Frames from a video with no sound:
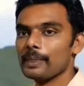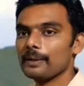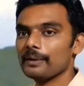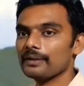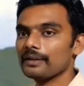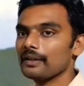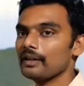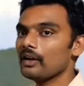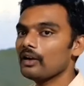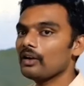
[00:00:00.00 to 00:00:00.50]

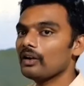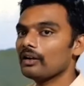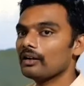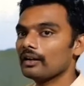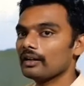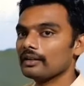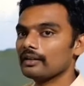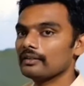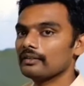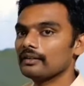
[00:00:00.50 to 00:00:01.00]
Okay, or
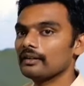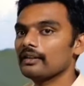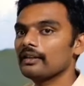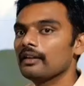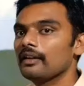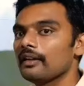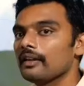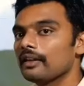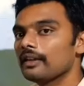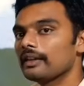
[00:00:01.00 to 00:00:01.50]
I can say
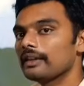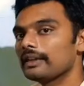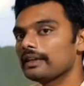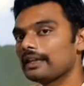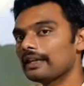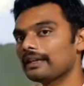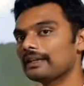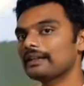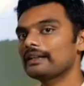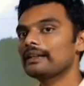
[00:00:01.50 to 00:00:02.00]

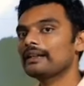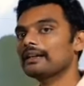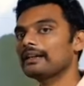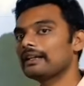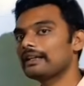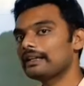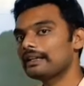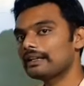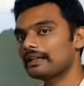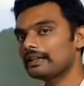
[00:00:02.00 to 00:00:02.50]
n
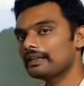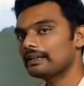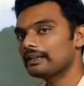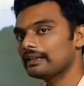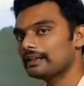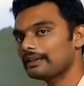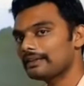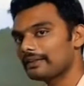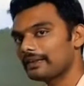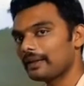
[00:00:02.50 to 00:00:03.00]

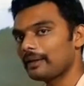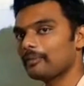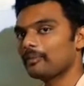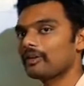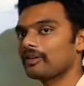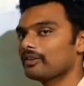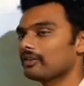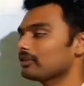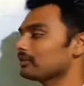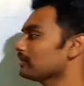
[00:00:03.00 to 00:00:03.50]
same
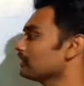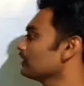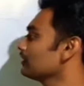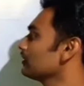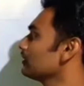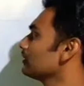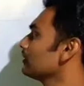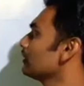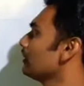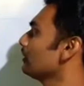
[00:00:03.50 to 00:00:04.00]

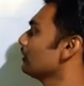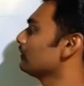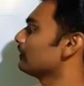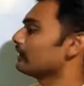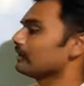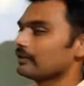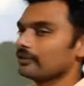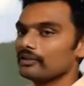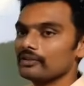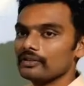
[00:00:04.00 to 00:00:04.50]
resistors of
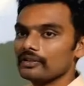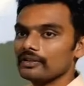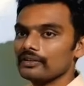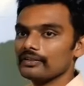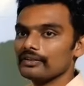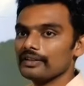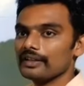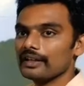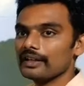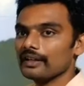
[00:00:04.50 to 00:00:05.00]

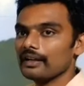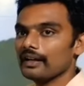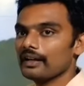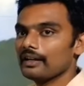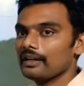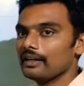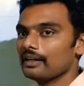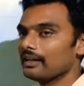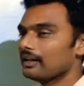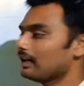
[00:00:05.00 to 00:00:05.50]
resistance here
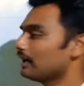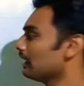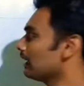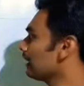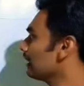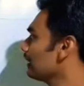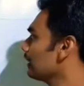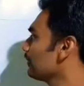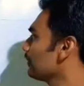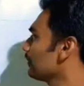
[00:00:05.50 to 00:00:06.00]

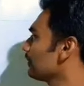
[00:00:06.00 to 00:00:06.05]
are